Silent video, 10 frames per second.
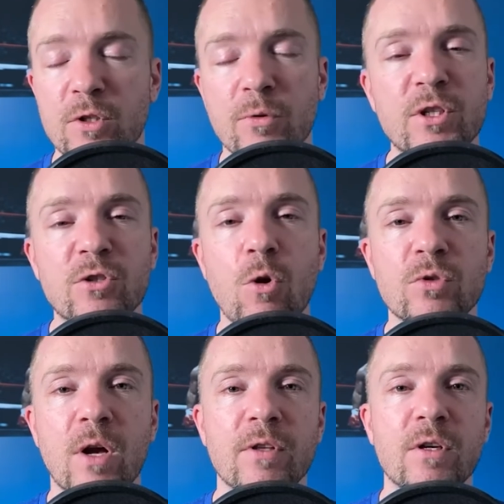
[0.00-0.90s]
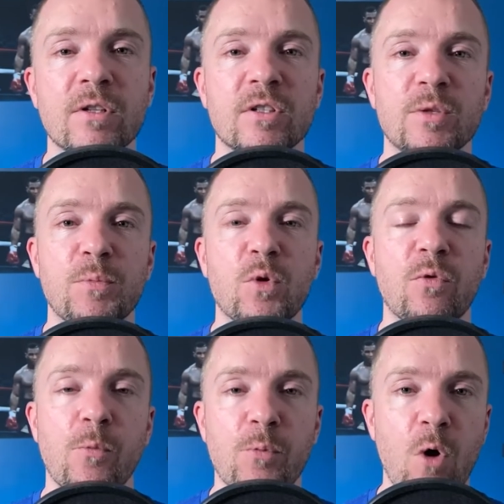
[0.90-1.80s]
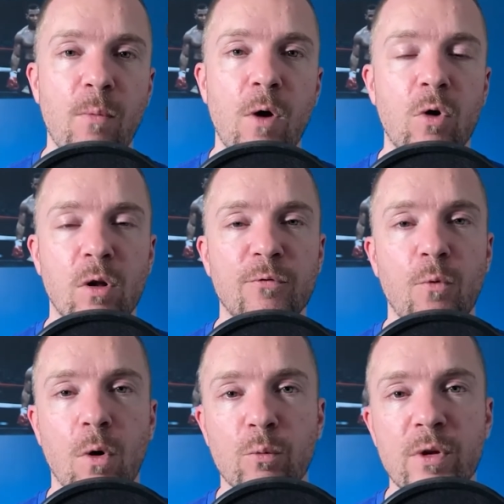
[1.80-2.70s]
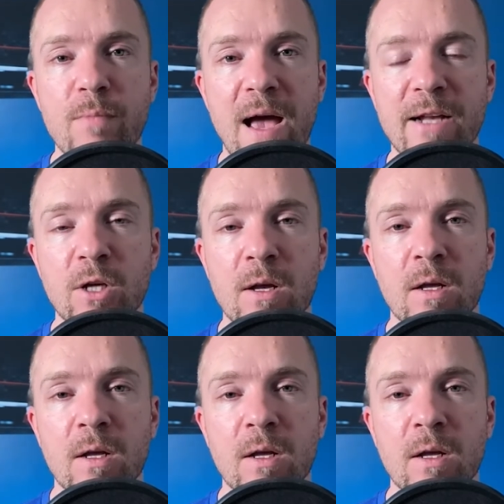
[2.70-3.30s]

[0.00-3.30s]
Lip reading: So he just goes out and he cuts this beautiful promo calling for a rematch.